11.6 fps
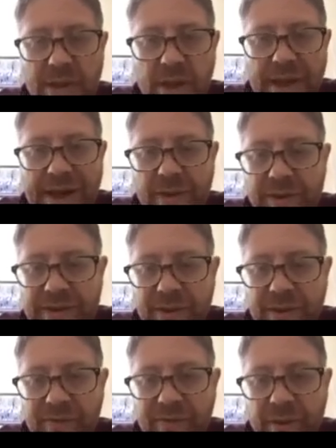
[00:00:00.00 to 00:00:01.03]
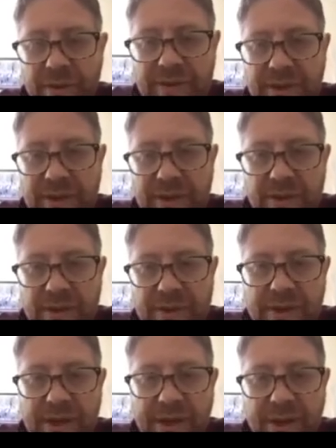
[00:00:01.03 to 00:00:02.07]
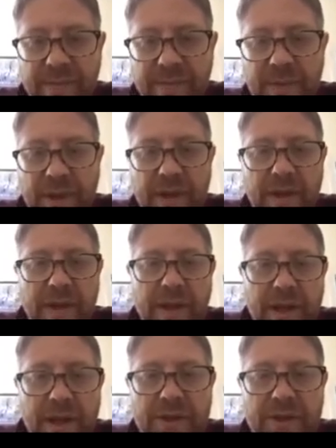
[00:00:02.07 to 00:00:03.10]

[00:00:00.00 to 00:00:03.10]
collaterals that we focus on during this talk. Here's